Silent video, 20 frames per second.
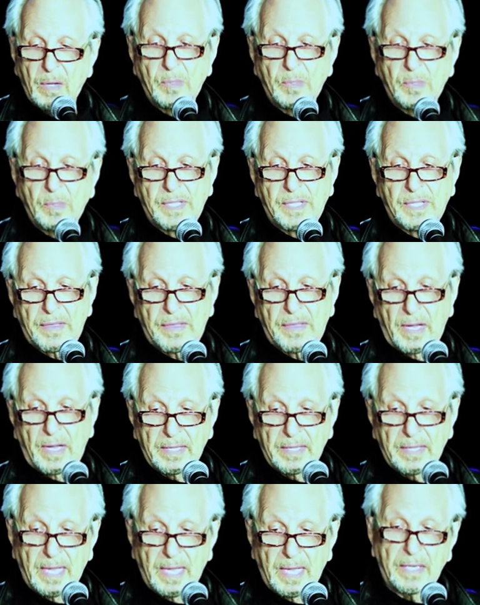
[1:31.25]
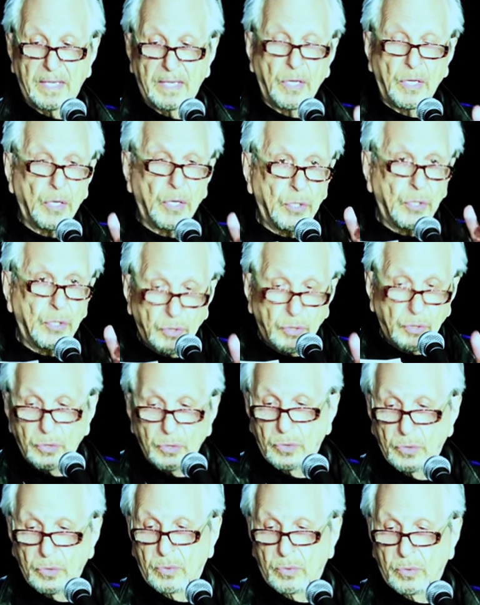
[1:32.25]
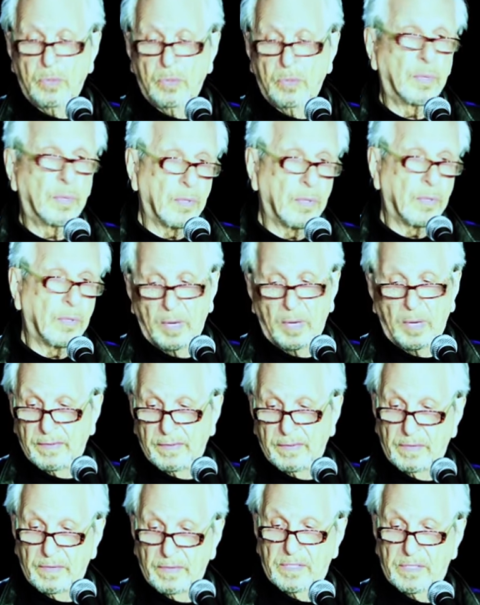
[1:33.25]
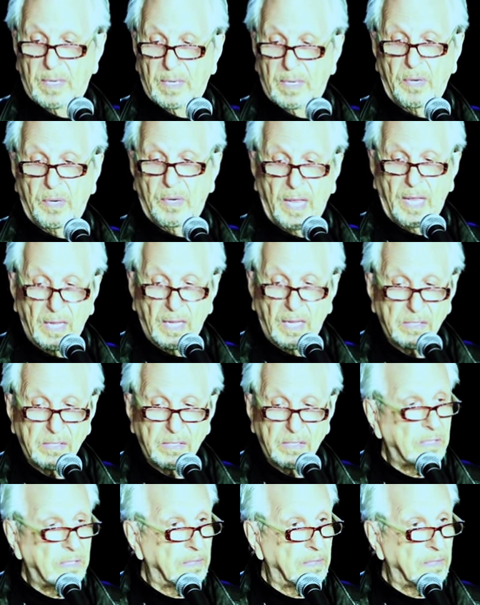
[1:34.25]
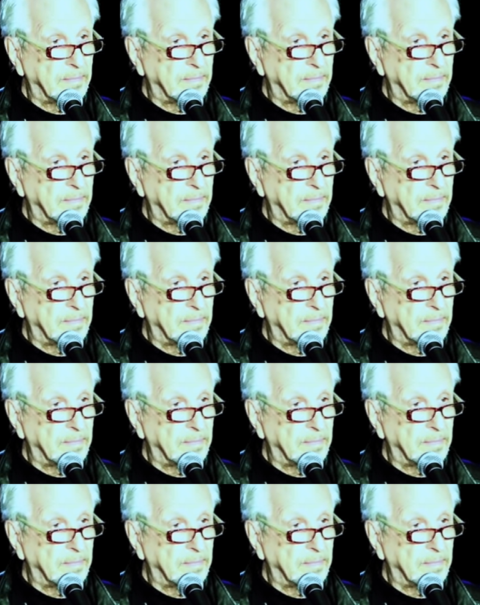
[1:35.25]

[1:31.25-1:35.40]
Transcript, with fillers: was the thought that you were the wife of someone else,